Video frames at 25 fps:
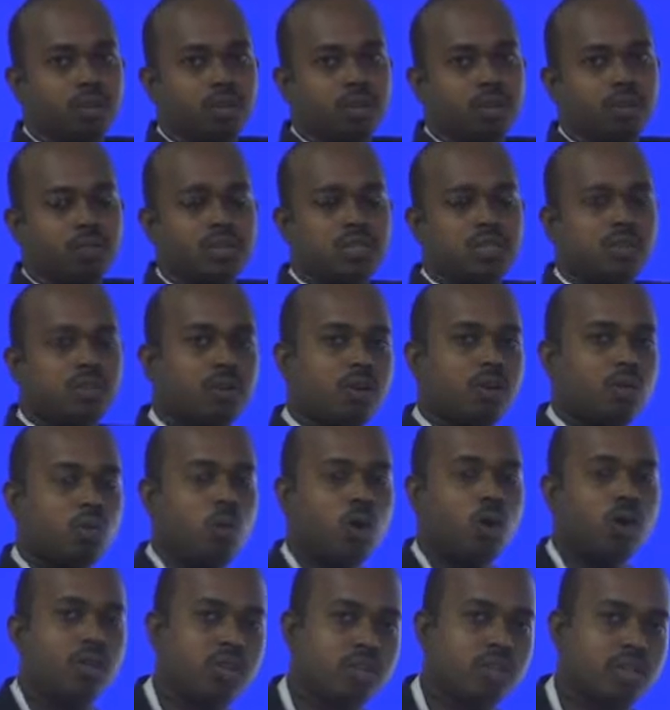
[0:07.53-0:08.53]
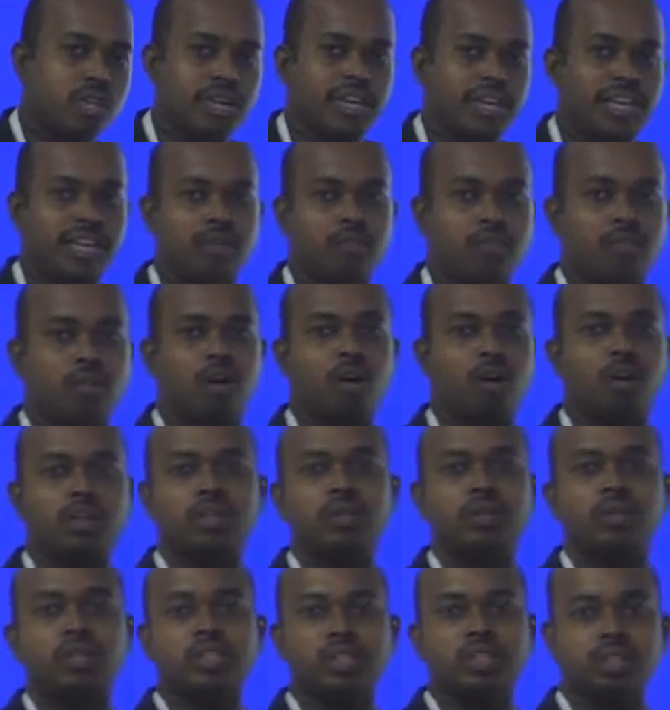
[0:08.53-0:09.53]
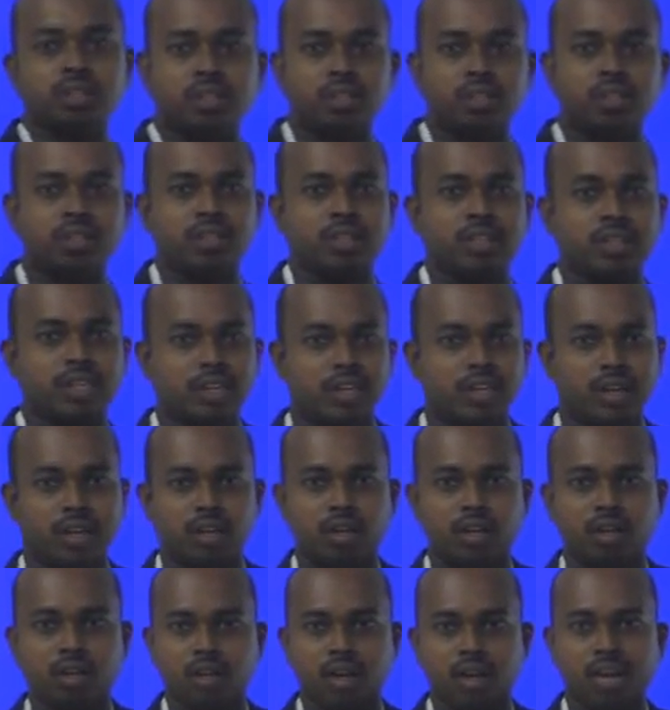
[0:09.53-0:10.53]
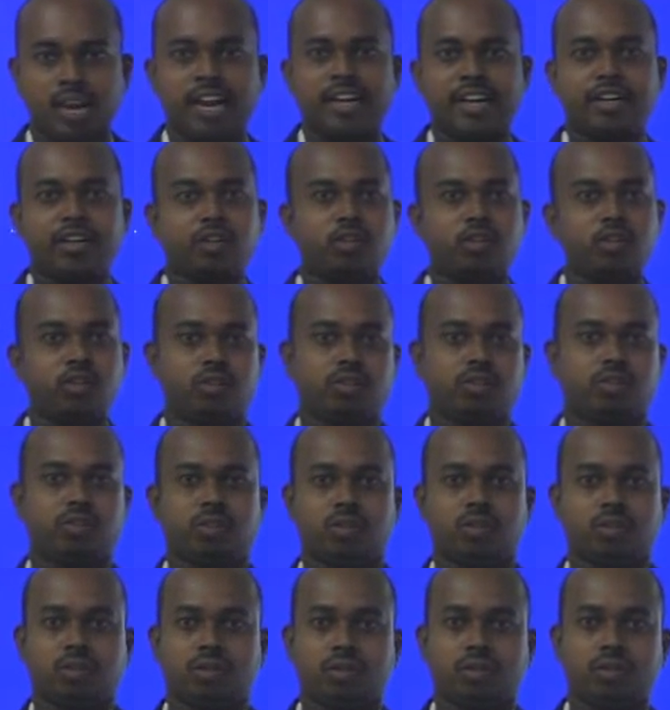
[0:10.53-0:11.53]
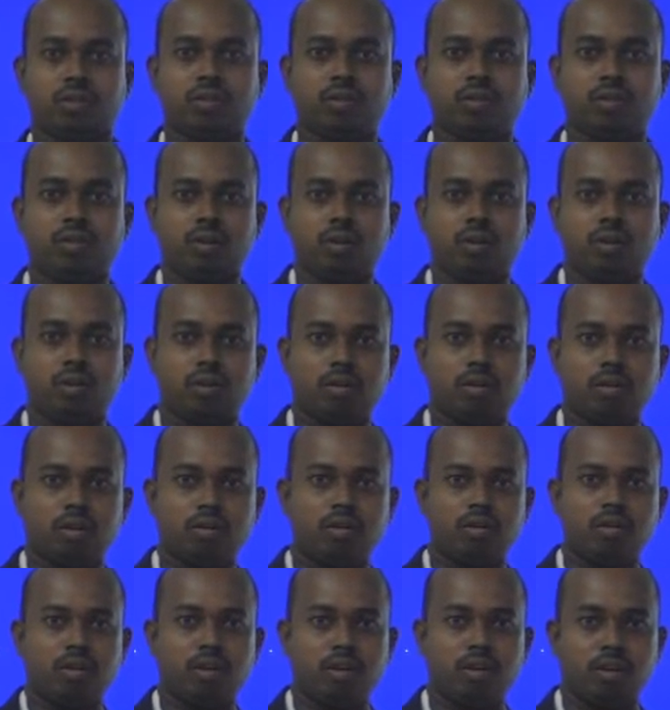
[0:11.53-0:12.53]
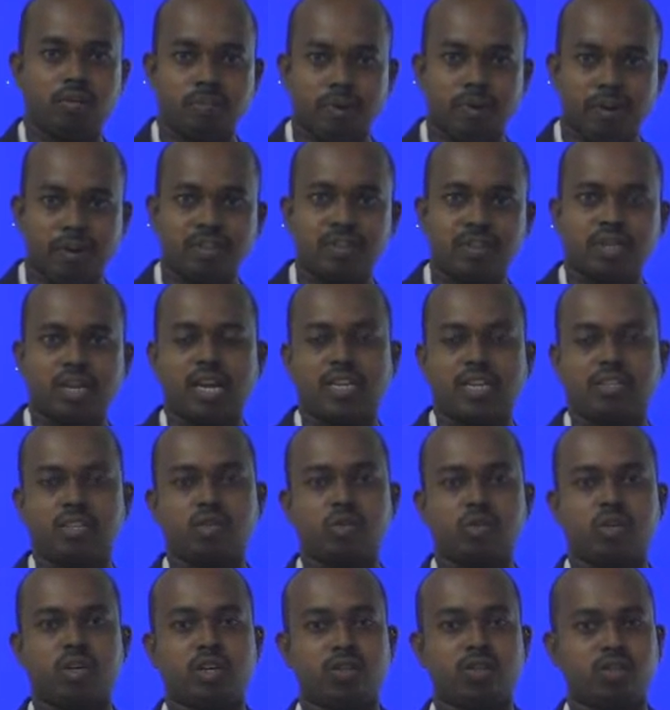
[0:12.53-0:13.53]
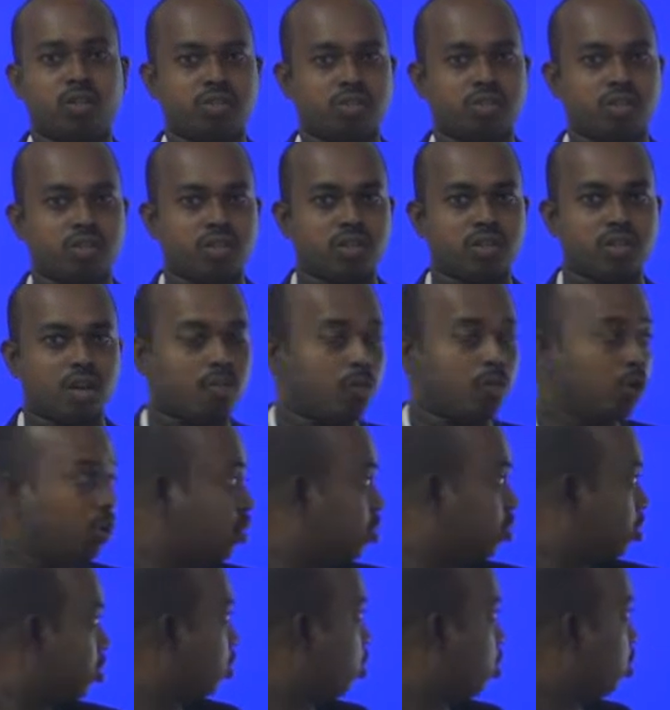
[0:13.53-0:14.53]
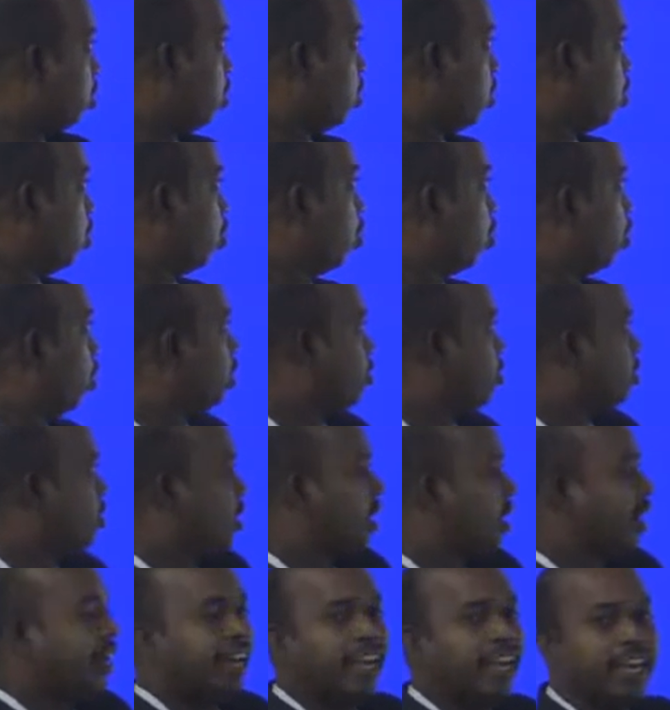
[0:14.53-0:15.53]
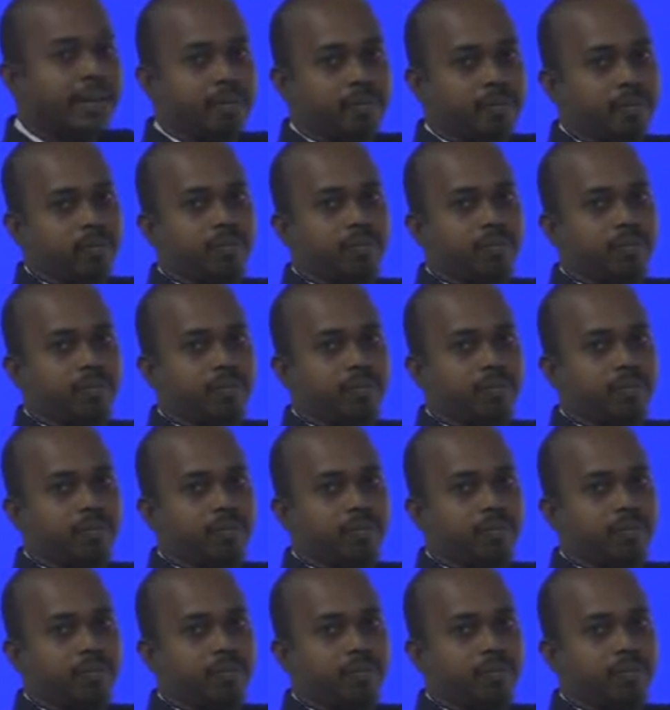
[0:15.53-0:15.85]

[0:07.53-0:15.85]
First of all, what is the AM? Already we are discussing in later units. On previous classes we are discussing about what is the AM.